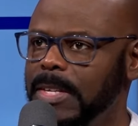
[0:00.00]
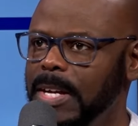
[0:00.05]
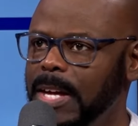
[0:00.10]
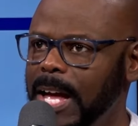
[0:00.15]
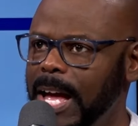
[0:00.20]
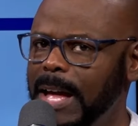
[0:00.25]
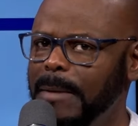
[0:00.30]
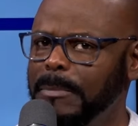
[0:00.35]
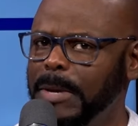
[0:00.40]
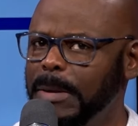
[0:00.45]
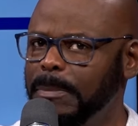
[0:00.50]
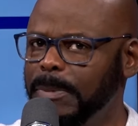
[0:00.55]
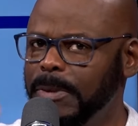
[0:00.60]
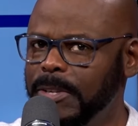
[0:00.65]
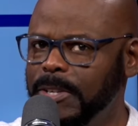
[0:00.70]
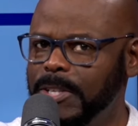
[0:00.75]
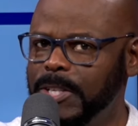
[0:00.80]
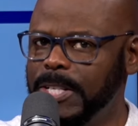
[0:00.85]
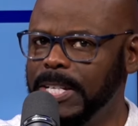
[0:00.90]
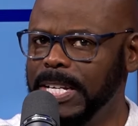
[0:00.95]
I'm able
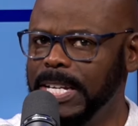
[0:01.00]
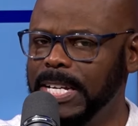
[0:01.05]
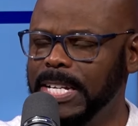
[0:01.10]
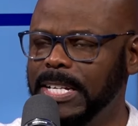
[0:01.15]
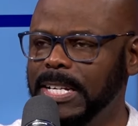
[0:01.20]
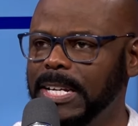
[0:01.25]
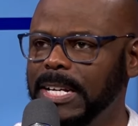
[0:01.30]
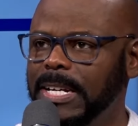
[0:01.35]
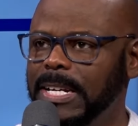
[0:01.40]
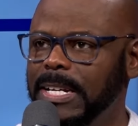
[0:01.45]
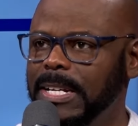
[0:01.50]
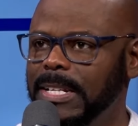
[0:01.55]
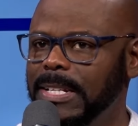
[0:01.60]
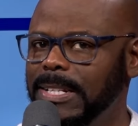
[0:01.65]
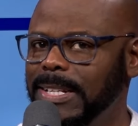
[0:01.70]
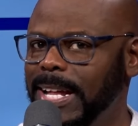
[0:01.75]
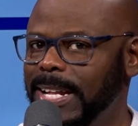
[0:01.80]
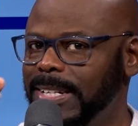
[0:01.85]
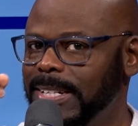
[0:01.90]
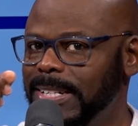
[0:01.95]
to see it.
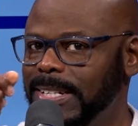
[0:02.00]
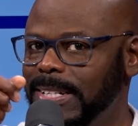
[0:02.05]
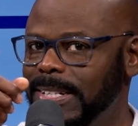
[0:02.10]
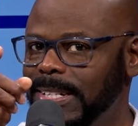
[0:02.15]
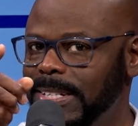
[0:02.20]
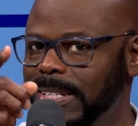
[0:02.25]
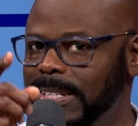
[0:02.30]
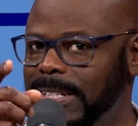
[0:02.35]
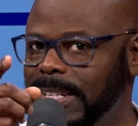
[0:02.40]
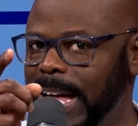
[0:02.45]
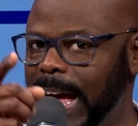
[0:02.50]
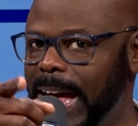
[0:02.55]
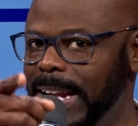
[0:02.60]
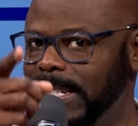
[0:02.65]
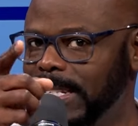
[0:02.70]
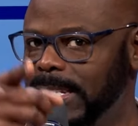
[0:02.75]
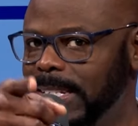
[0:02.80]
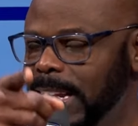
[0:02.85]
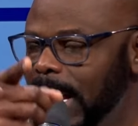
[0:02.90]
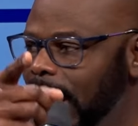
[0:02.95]
That
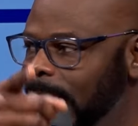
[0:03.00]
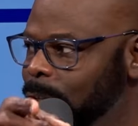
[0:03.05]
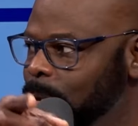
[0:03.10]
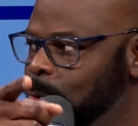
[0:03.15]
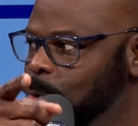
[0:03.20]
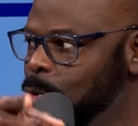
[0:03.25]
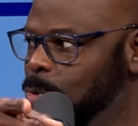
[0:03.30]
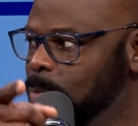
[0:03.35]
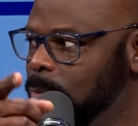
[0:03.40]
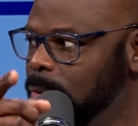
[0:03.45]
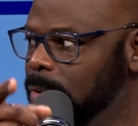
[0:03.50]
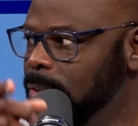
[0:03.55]
that's not normal.